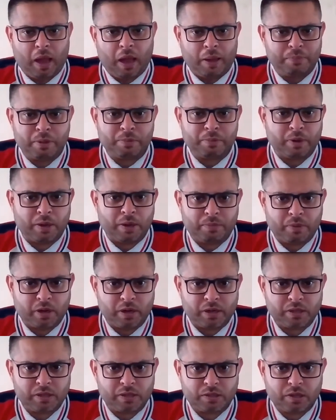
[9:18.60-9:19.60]
people
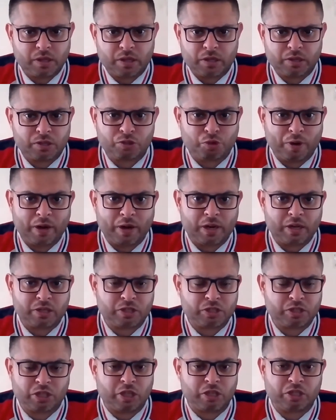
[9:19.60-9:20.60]
like
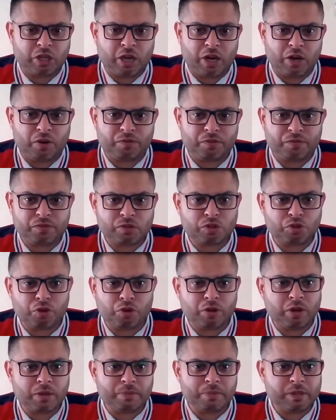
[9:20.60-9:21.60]
the chair of
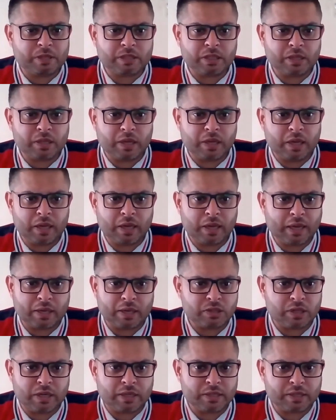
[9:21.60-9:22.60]
scrutiny committee,
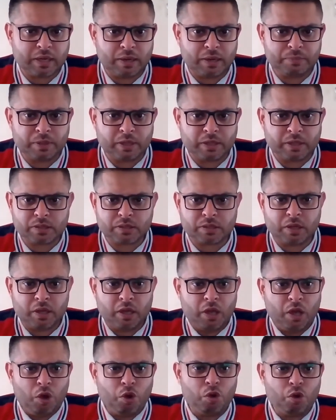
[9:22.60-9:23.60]
Councillor Liz Clements,
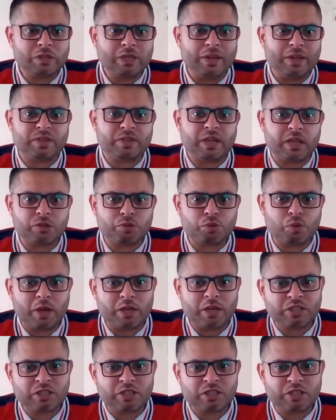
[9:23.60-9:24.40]
who's lived elsewhere.